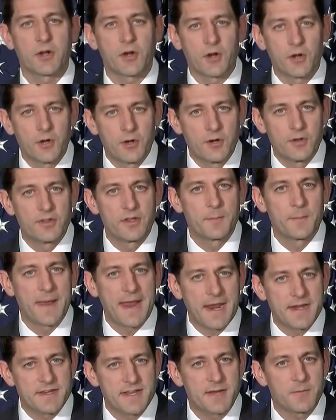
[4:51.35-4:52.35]
earn the
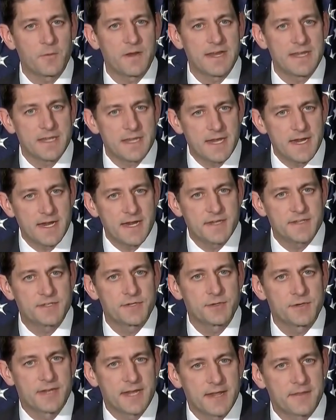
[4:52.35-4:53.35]
mandate we need to
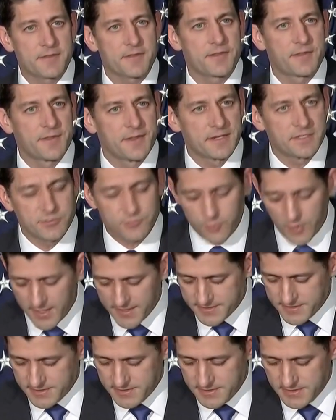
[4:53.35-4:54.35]
get things right,